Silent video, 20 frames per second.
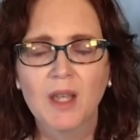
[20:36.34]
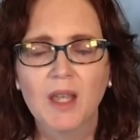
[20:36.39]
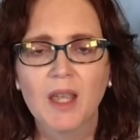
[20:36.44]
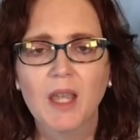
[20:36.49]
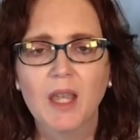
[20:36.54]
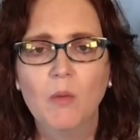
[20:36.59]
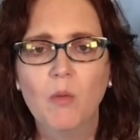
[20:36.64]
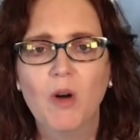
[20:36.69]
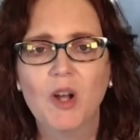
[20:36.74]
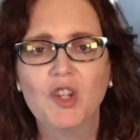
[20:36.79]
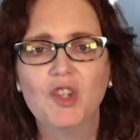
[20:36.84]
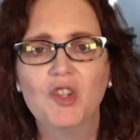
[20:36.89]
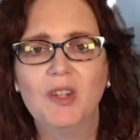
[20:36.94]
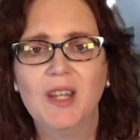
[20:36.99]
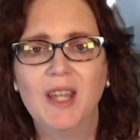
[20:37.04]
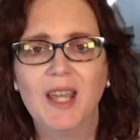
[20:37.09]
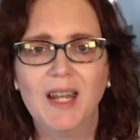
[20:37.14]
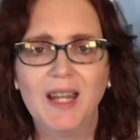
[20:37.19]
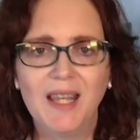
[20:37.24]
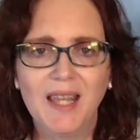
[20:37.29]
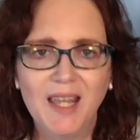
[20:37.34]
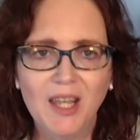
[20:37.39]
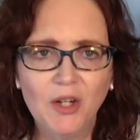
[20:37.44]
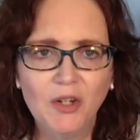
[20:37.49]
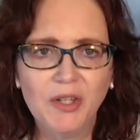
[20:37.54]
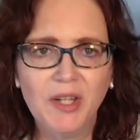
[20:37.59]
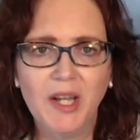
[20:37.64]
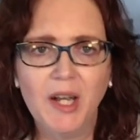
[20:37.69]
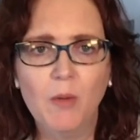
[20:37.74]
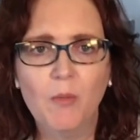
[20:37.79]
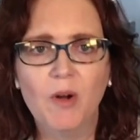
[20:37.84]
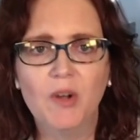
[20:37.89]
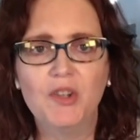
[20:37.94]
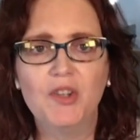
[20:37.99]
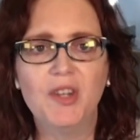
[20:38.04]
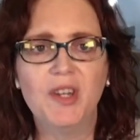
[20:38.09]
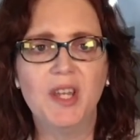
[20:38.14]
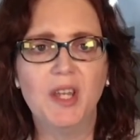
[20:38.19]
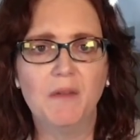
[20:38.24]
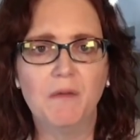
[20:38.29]
He wants you to get healed and he
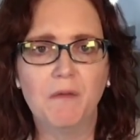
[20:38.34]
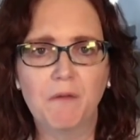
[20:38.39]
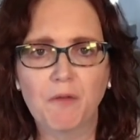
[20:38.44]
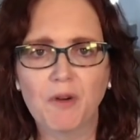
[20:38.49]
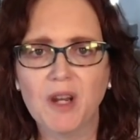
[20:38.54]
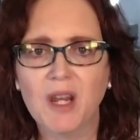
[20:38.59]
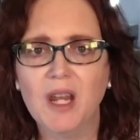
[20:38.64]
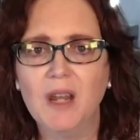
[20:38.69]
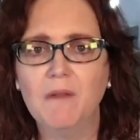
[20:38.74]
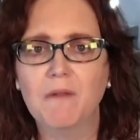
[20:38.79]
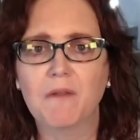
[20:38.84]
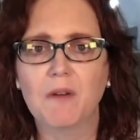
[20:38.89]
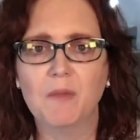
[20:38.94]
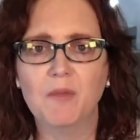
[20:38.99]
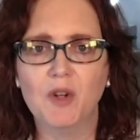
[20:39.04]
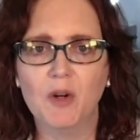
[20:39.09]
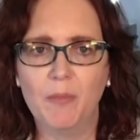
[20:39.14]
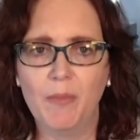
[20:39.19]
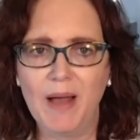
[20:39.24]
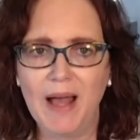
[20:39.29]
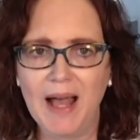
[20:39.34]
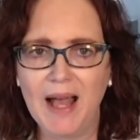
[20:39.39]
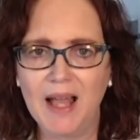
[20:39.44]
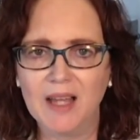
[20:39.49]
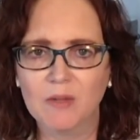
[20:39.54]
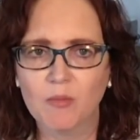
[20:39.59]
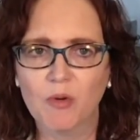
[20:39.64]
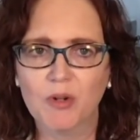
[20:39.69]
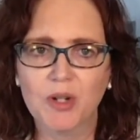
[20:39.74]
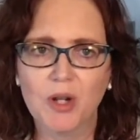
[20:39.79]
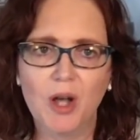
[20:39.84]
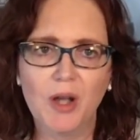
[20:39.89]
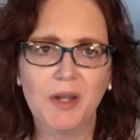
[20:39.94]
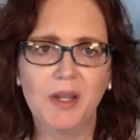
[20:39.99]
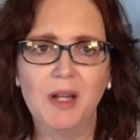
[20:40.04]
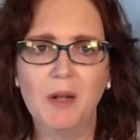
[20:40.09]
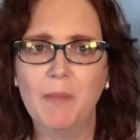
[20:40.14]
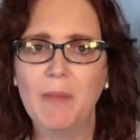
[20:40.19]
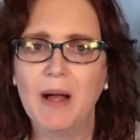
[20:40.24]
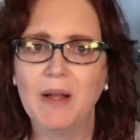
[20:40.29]
wants you to get free from your past. We're
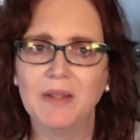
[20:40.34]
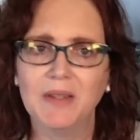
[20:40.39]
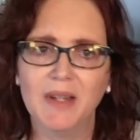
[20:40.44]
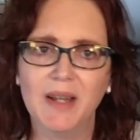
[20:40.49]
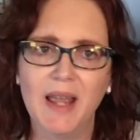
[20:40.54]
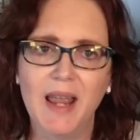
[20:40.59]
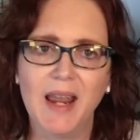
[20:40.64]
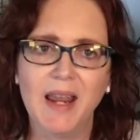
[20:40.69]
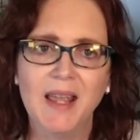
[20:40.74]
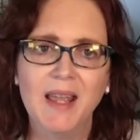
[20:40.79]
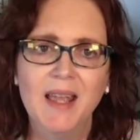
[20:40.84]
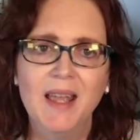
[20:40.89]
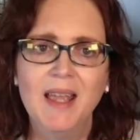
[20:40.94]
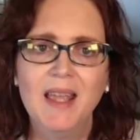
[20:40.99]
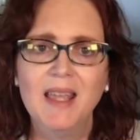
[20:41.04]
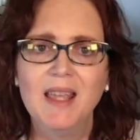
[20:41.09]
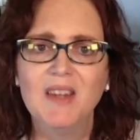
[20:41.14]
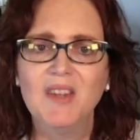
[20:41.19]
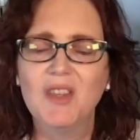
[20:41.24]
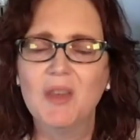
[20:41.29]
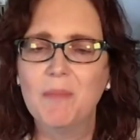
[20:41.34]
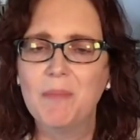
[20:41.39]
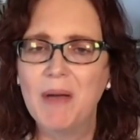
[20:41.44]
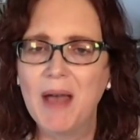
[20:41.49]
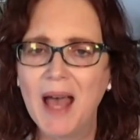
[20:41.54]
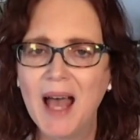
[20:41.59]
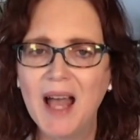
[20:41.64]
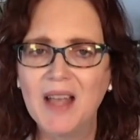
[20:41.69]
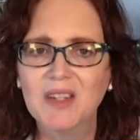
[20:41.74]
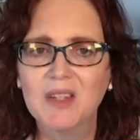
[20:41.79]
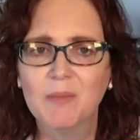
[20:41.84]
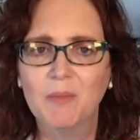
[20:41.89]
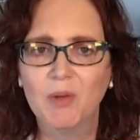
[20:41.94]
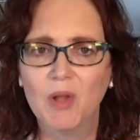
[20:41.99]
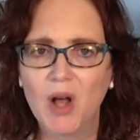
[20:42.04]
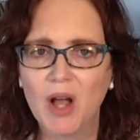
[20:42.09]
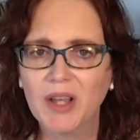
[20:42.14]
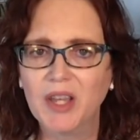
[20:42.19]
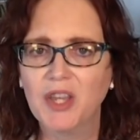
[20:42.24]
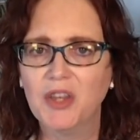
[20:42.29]
talking about today is the past
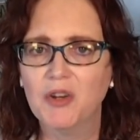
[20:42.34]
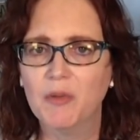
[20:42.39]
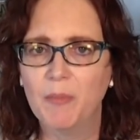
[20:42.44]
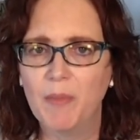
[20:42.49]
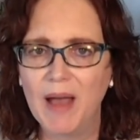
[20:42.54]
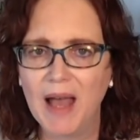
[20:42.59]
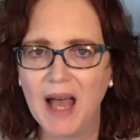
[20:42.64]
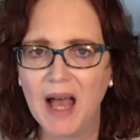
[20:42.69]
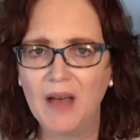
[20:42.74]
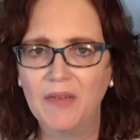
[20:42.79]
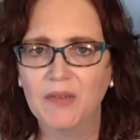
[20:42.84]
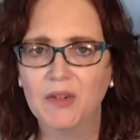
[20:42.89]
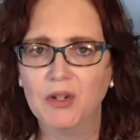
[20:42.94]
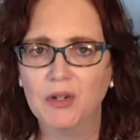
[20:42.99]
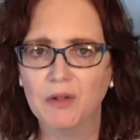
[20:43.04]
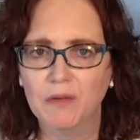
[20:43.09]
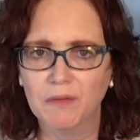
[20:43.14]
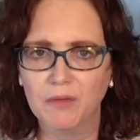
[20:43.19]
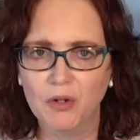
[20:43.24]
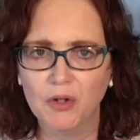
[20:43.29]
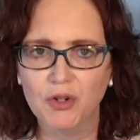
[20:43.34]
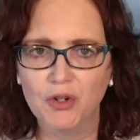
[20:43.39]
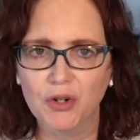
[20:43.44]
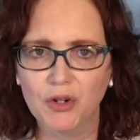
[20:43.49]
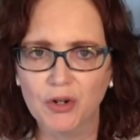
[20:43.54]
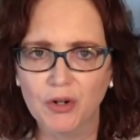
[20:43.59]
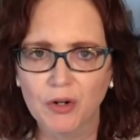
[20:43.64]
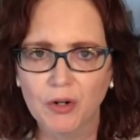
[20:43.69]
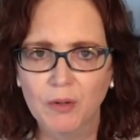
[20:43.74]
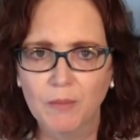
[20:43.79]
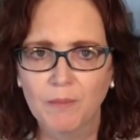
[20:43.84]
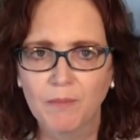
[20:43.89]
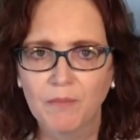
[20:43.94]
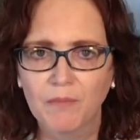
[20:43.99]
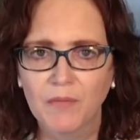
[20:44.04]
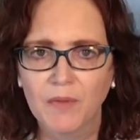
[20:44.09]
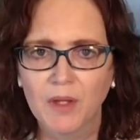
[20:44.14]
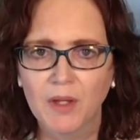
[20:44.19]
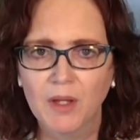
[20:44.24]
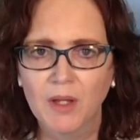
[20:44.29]
blocking your path to your future.
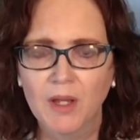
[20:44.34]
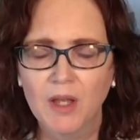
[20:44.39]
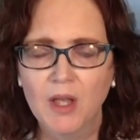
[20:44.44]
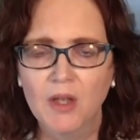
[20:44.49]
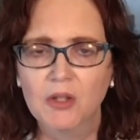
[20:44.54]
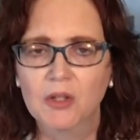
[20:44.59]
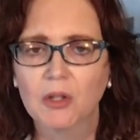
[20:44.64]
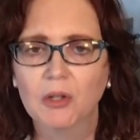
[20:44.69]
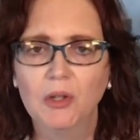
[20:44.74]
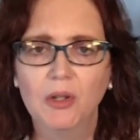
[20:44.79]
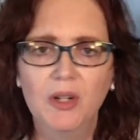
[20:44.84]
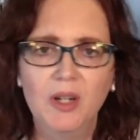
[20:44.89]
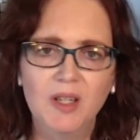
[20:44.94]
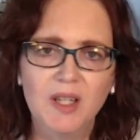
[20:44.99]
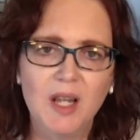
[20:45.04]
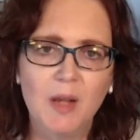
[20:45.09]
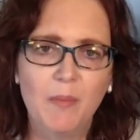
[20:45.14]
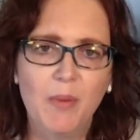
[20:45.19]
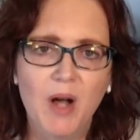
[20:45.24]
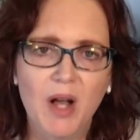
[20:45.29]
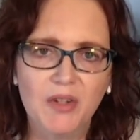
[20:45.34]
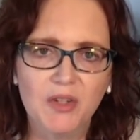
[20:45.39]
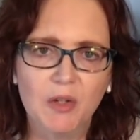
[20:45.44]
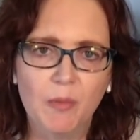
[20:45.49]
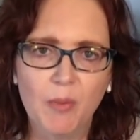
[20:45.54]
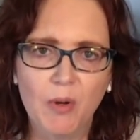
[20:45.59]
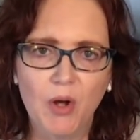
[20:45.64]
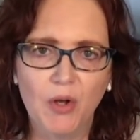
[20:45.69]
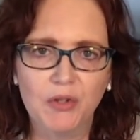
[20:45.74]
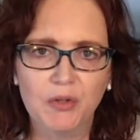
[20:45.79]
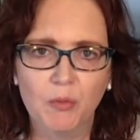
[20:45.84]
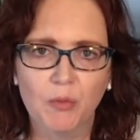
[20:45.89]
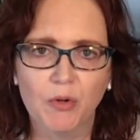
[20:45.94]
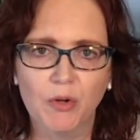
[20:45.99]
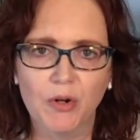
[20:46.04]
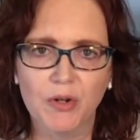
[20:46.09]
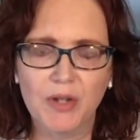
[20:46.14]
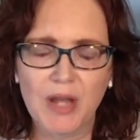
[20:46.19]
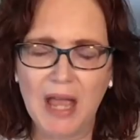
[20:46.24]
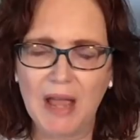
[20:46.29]
So look at the Apostle Paul's
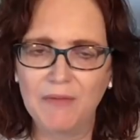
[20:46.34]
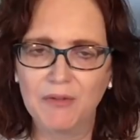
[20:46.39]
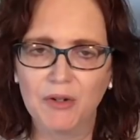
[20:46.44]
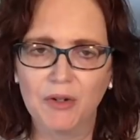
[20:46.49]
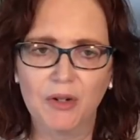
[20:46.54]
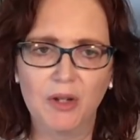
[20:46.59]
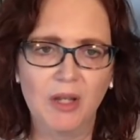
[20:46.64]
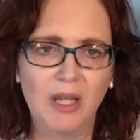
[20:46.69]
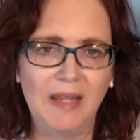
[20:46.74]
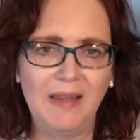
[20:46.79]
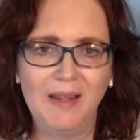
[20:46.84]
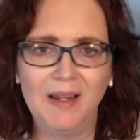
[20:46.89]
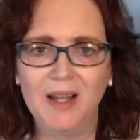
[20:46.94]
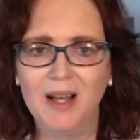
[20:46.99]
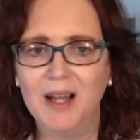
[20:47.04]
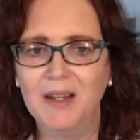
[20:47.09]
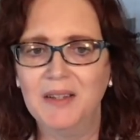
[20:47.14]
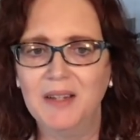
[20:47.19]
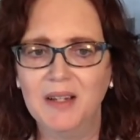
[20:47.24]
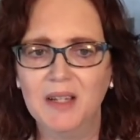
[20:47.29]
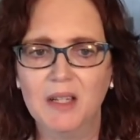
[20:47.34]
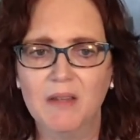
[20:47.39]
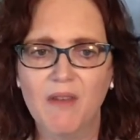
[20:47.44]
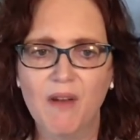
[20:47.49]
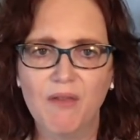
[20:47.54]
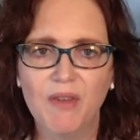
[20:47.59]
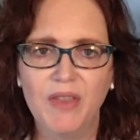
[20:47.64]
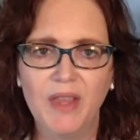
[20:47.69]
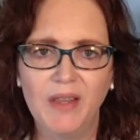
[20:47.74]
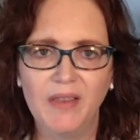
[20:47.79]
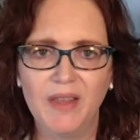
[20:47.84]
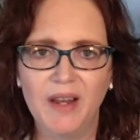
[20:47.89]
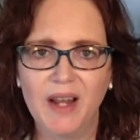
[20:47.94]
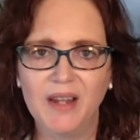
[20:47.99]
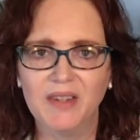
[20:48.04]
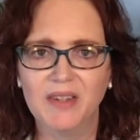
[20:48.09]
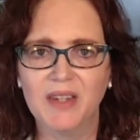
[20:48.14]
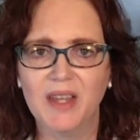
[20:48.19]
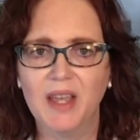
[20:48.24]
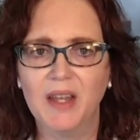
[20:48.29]
words after in the context of everything that I
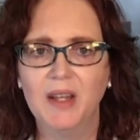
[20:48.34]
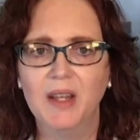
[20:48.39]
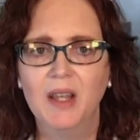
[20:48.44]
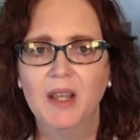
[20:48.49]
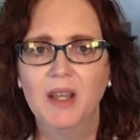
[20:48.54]
said.